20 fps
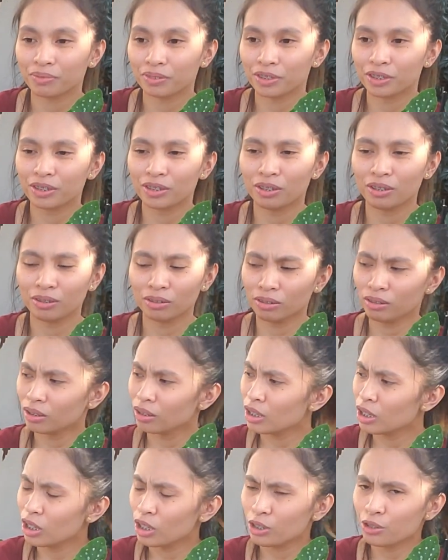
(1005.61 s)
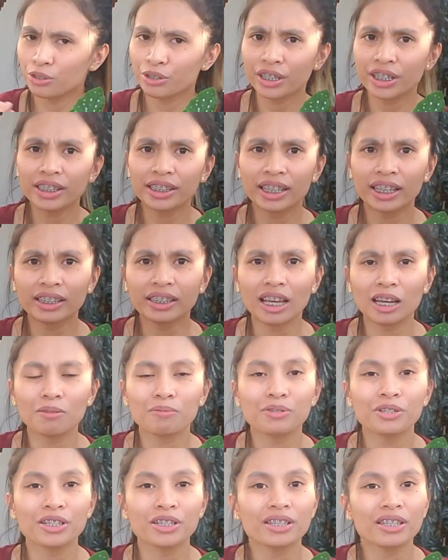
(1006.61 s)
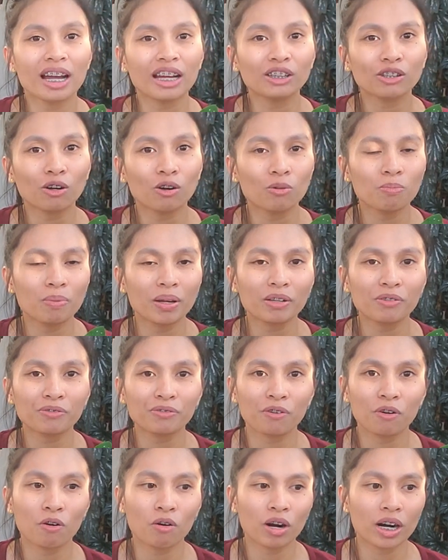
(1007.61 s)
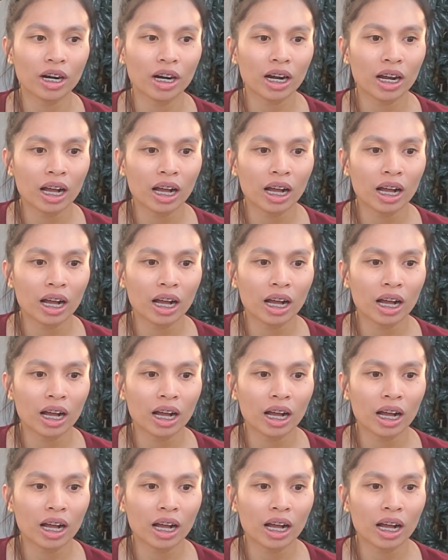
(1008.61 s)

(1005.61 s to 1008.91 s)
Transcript: So during that time, she's not open for